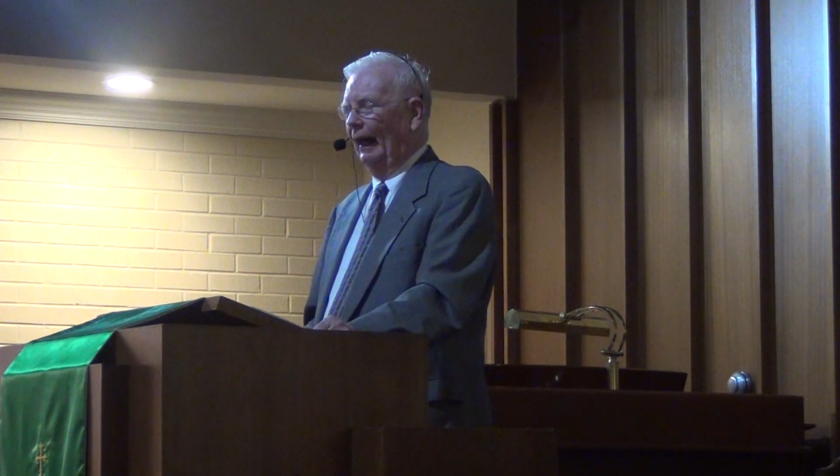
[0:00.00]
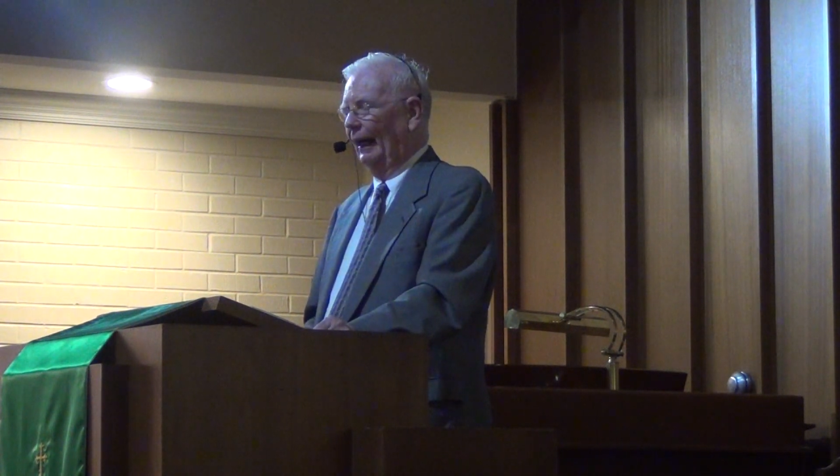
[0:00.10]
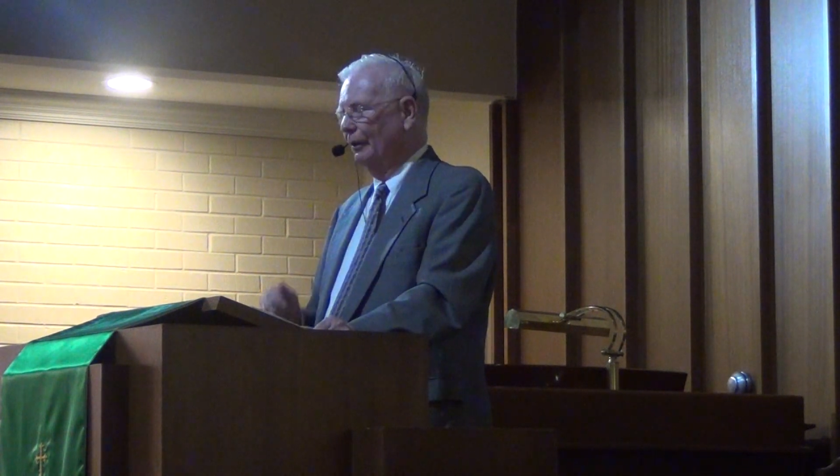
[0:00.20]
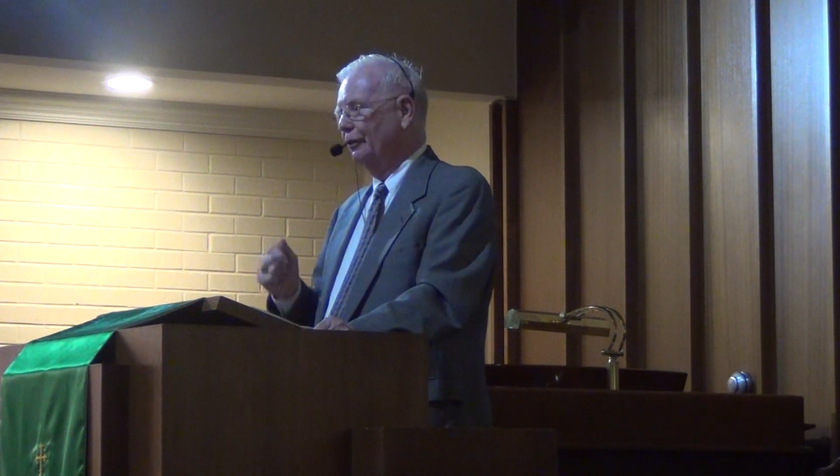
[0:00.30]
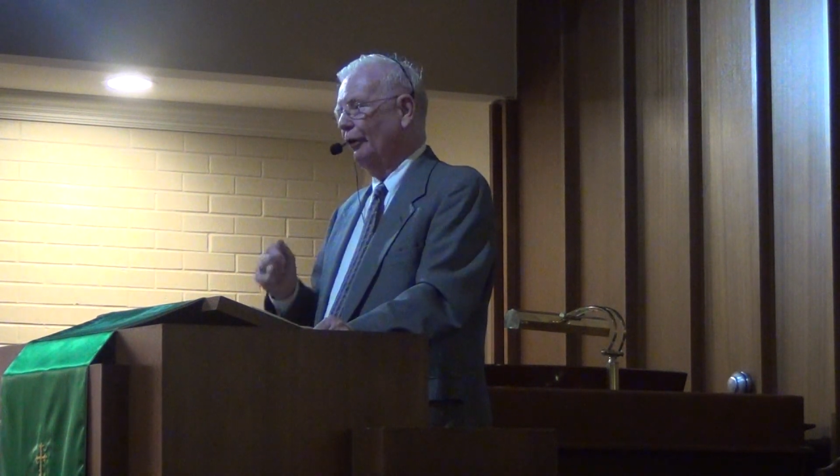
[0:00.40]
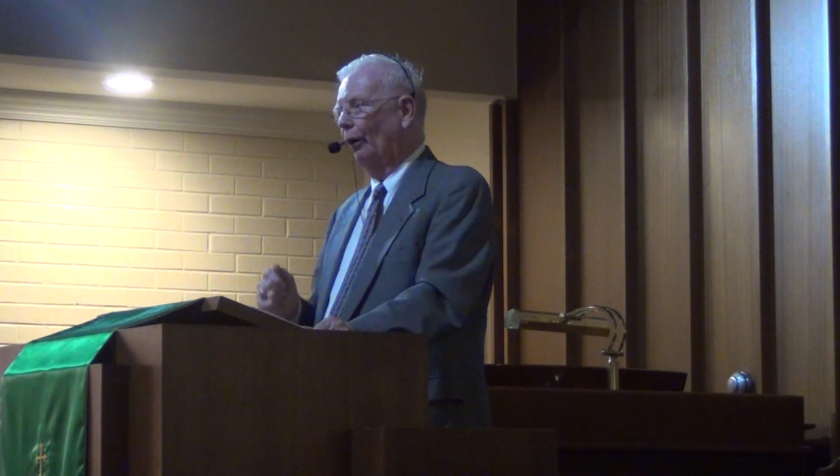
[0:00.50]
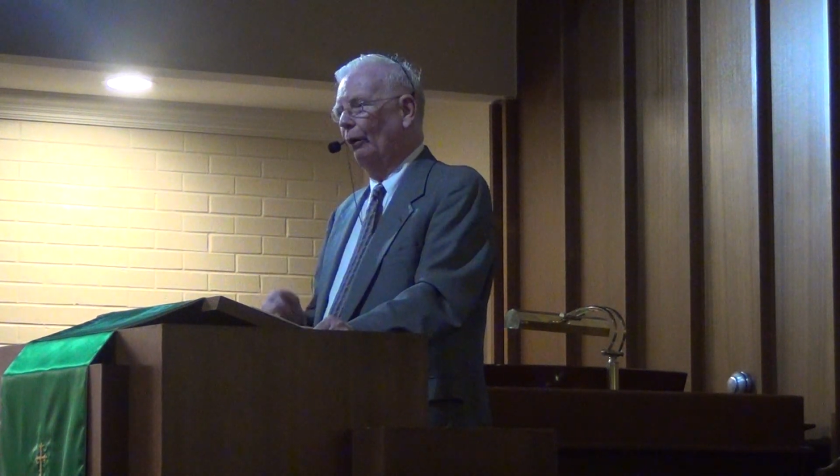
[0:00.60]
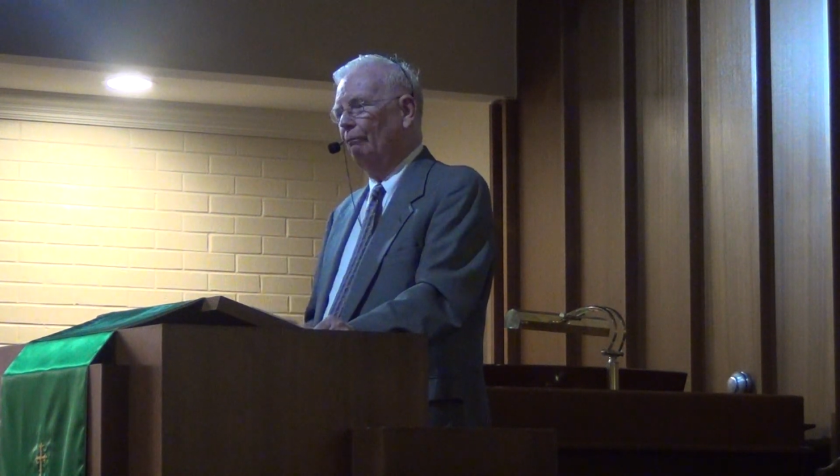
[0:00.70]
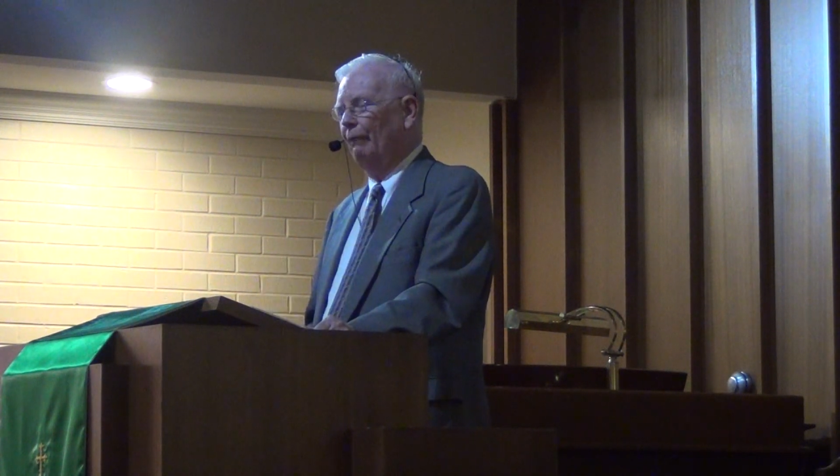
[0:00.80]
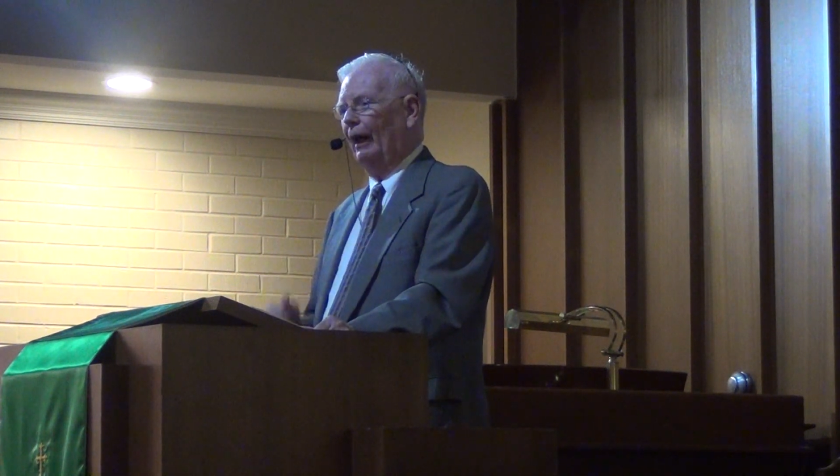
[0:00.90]
And
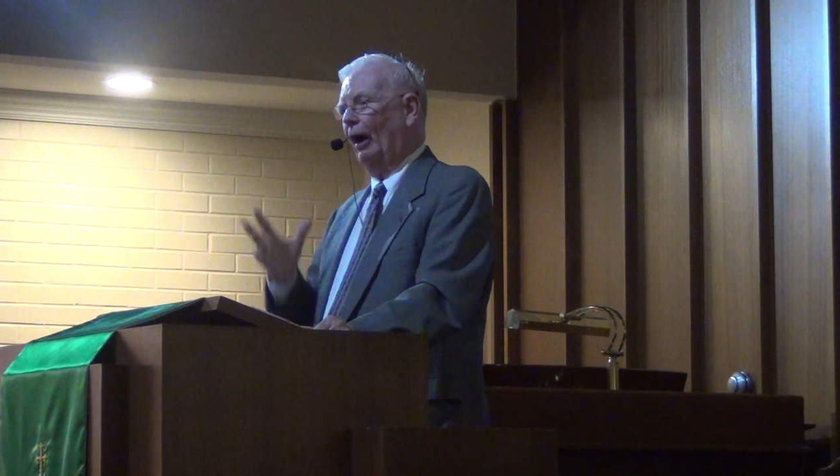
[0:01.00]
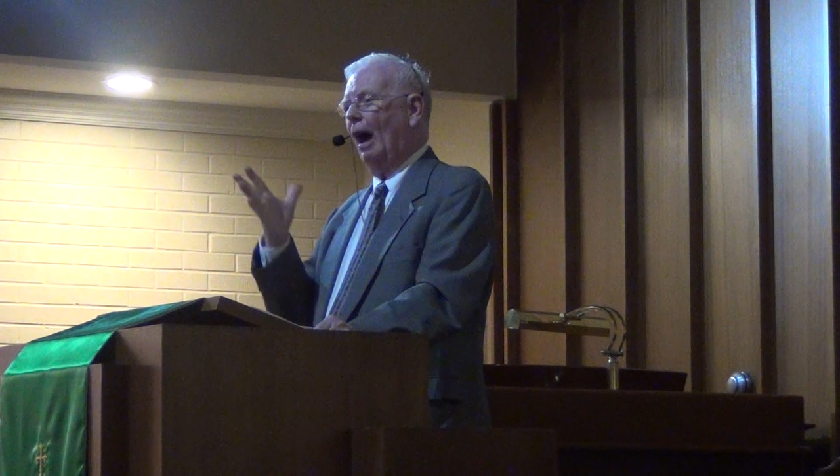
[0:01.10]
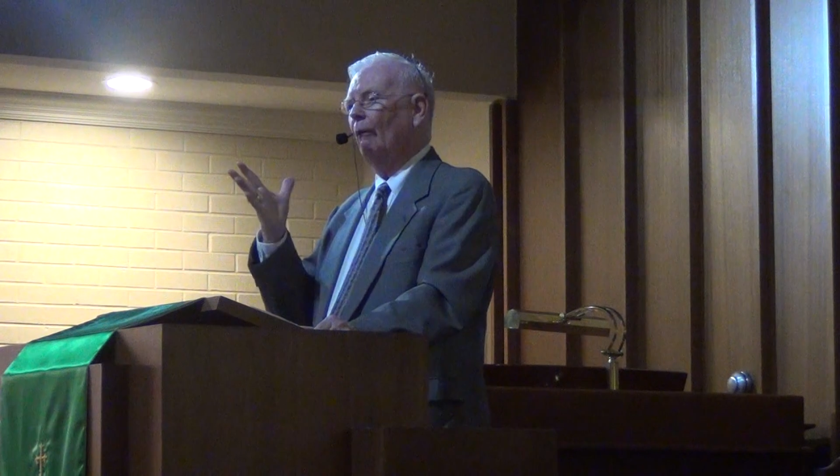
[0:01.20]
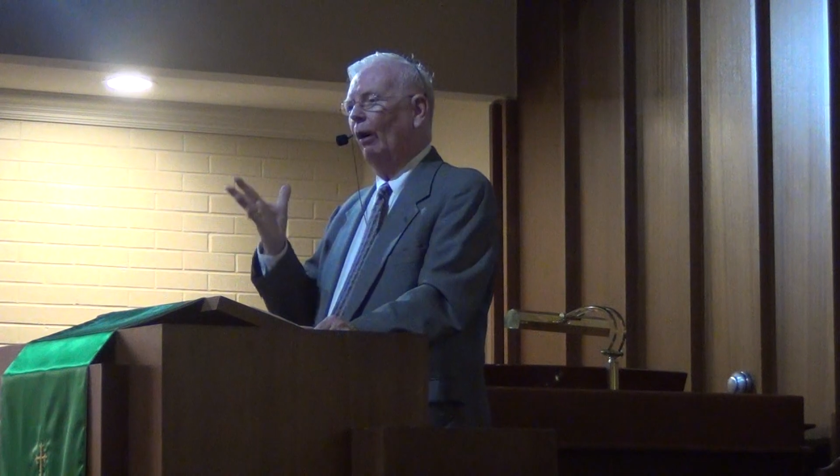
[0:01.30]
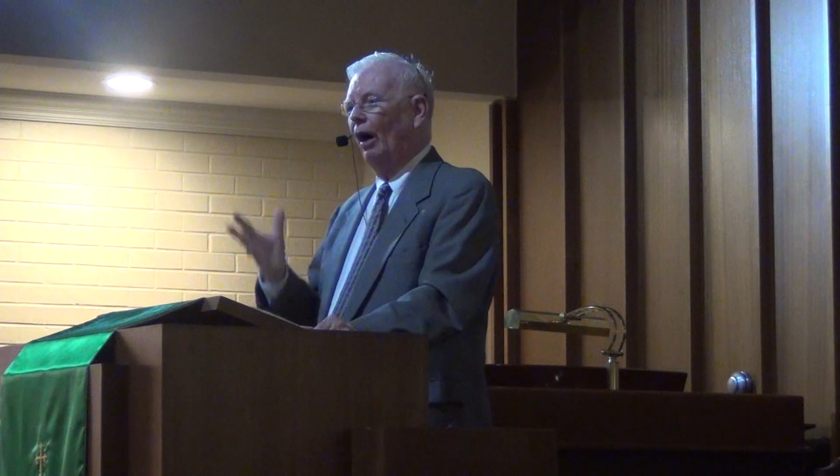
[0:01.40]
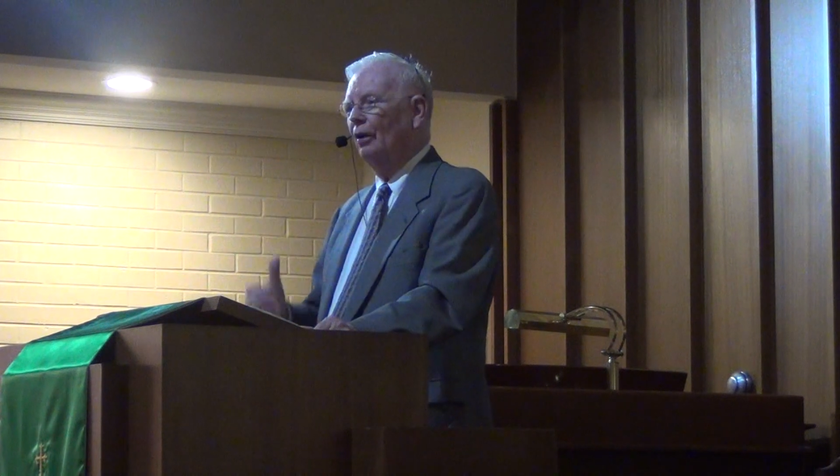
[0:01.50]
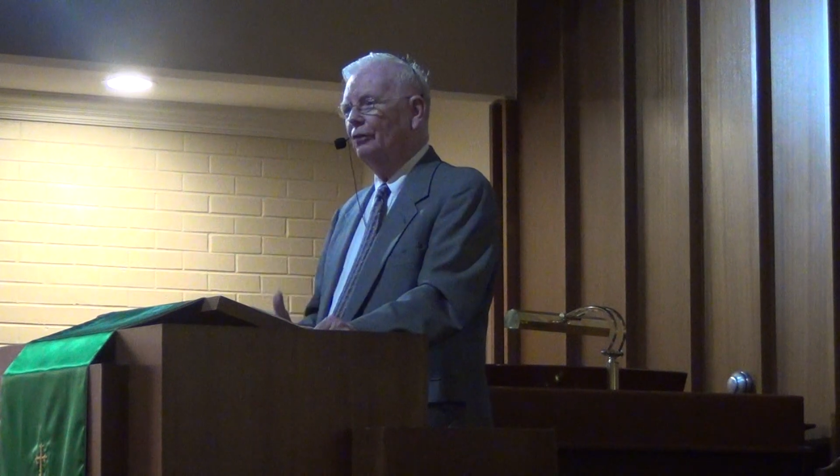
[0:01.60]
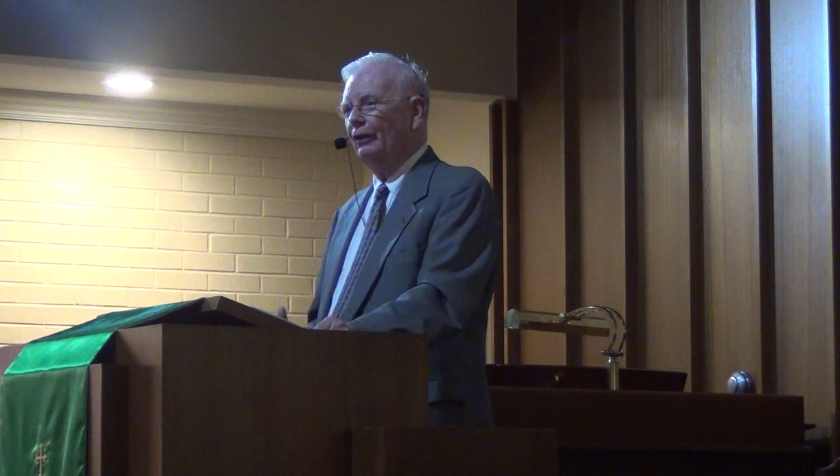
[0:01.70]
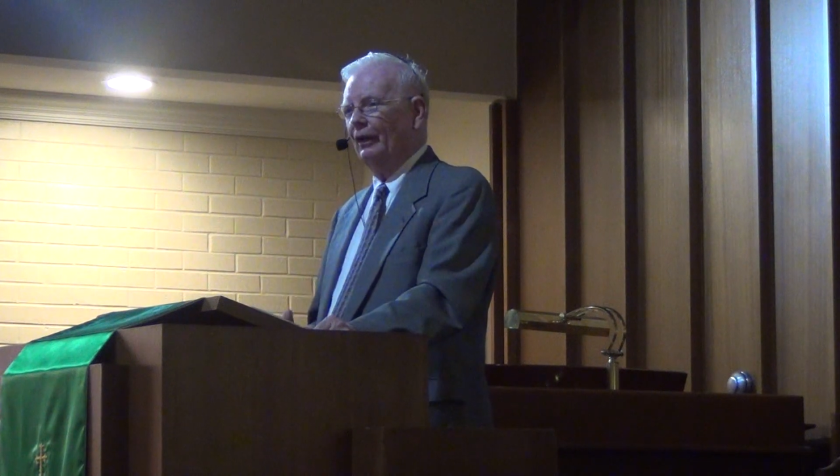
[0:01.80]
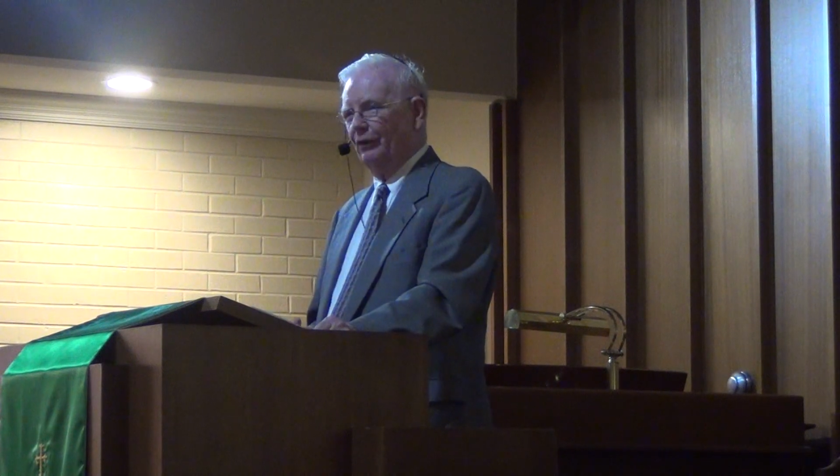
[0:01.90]
so there I was